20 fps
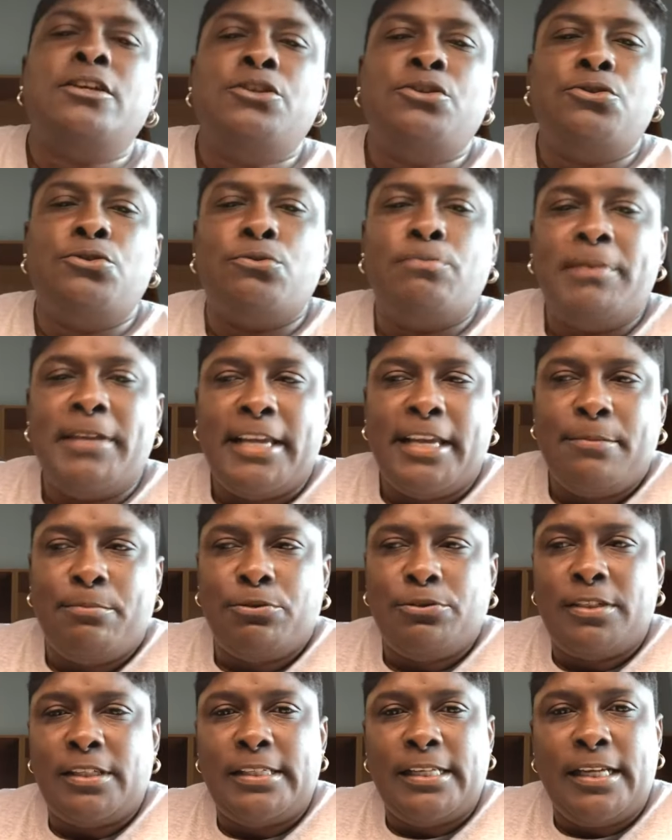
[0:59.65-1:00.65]
You'll be
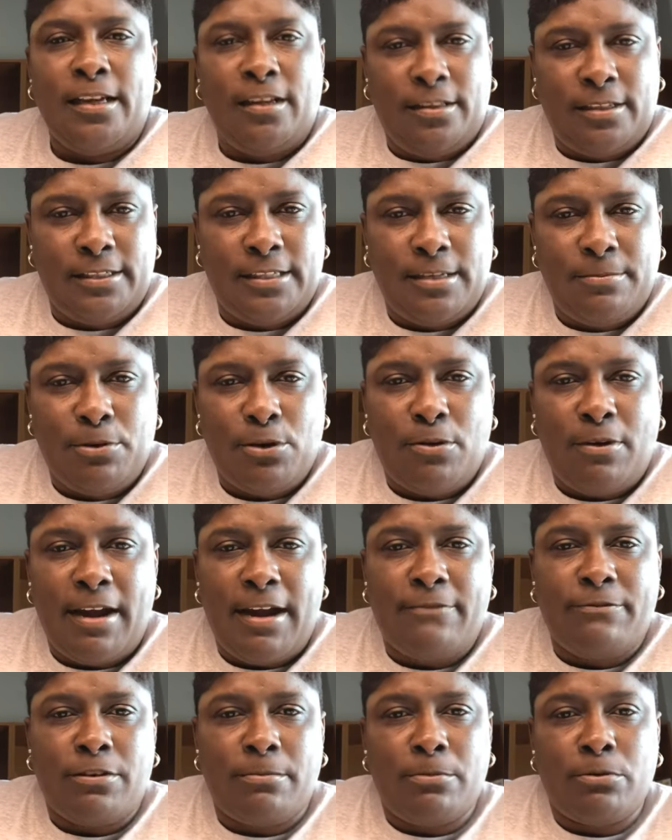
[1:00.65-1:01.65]
able to tell a
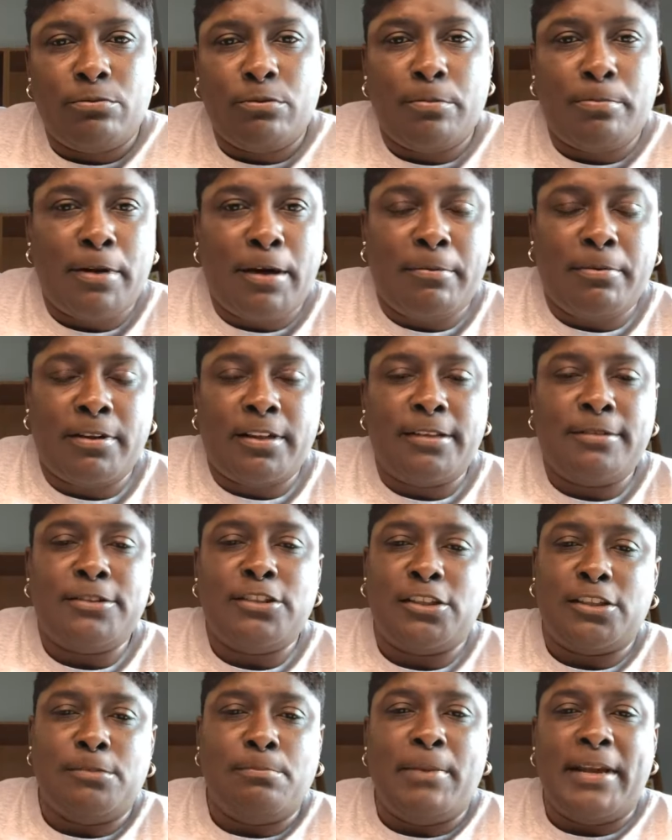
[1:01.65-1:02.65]
Democrat from a Republican
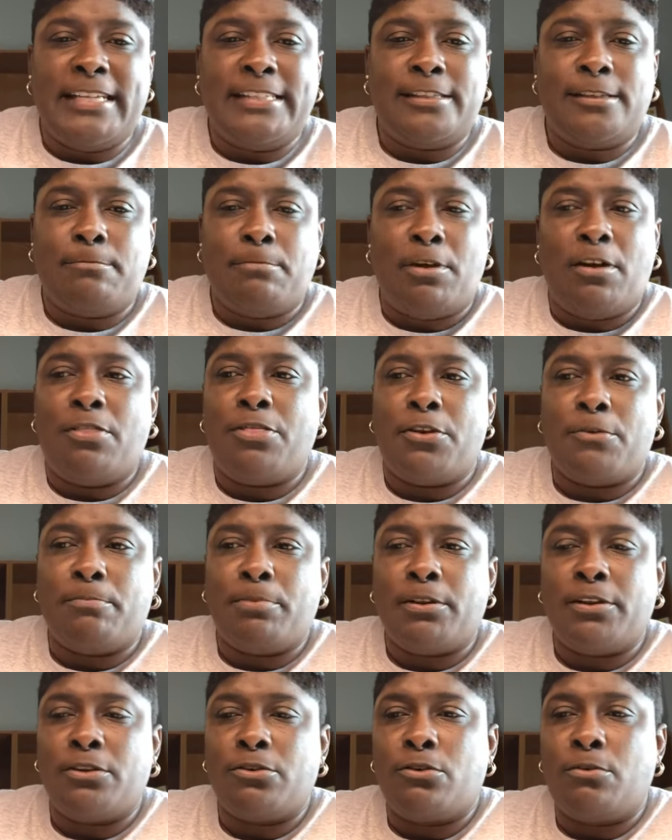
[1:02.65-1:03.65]
just based upon their
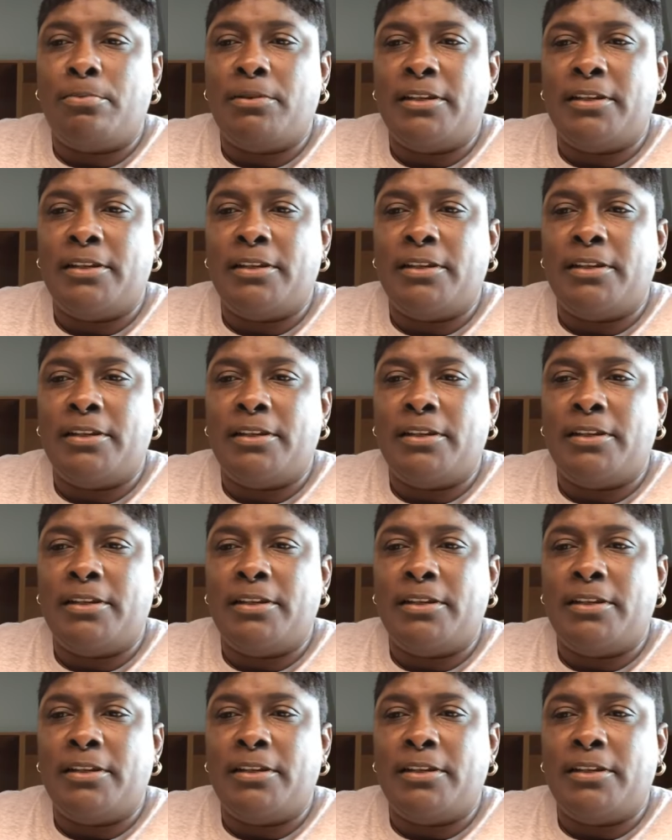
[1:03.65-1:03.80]
political